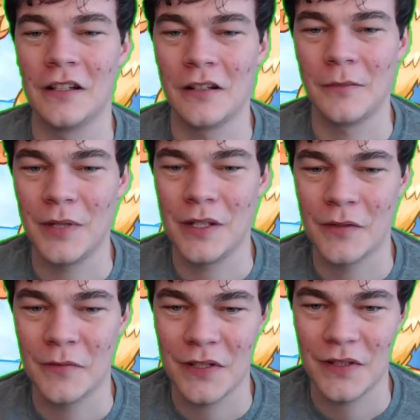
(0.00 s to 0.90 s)
Because I
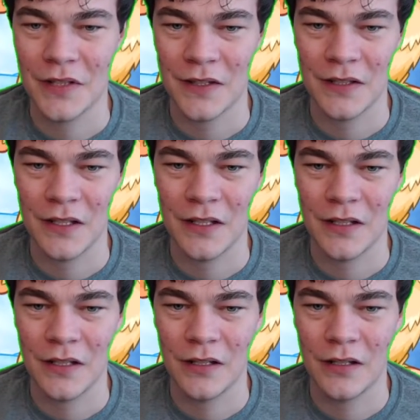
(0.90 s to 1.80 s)
was just testing it
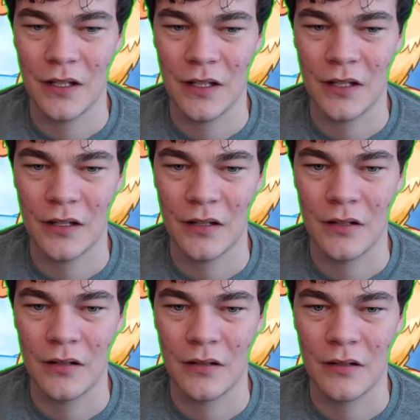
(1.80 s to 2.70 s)
and
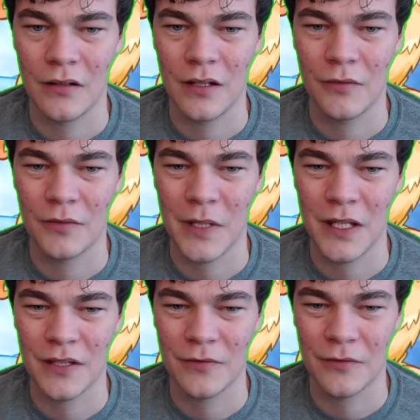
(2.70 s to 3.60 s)
it was
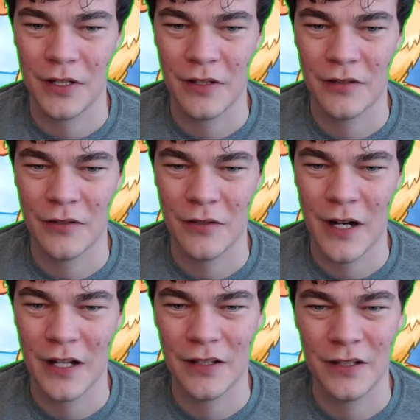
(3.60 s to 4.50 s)
making this really
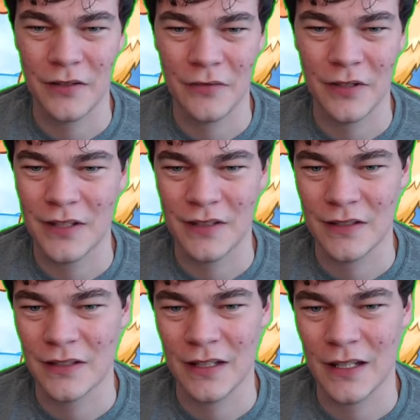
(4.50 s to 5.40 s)
crackly noise.
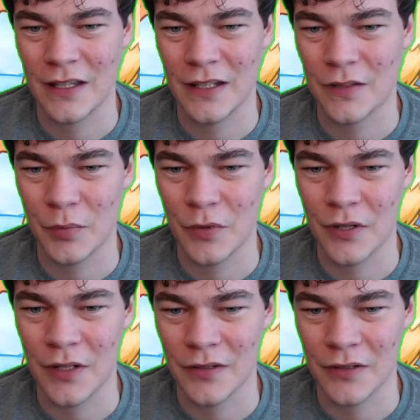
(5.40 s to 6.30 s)
I think it's
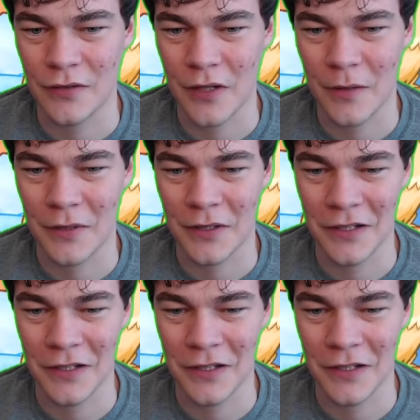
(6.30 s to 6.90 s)
broken because I dropped it.